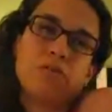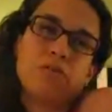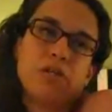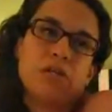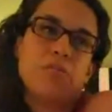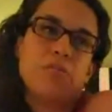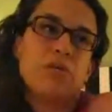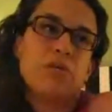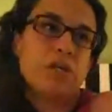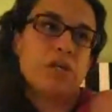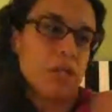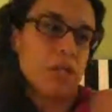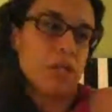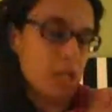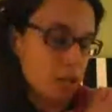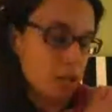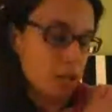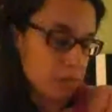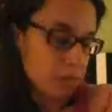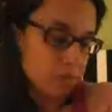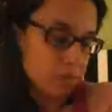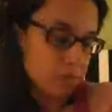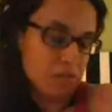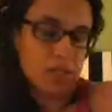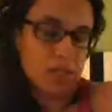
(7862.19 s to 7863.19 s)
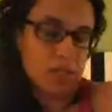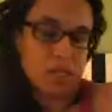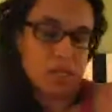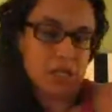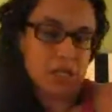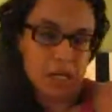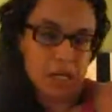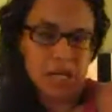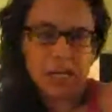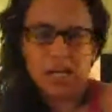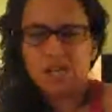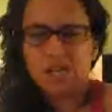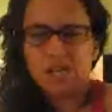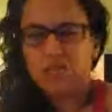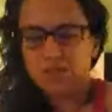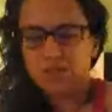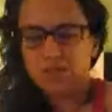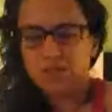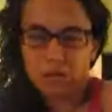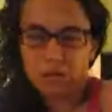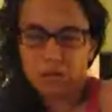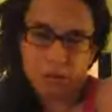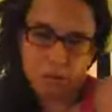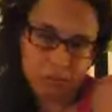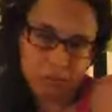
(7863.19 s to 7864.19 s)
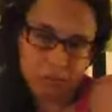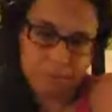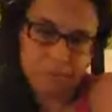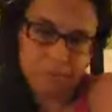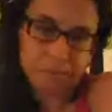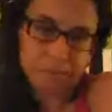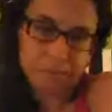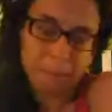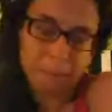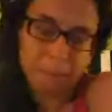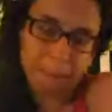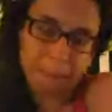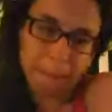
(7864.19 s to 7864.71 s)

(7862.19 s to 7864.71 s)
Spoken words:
I was labeled an enemy of the state ages ago,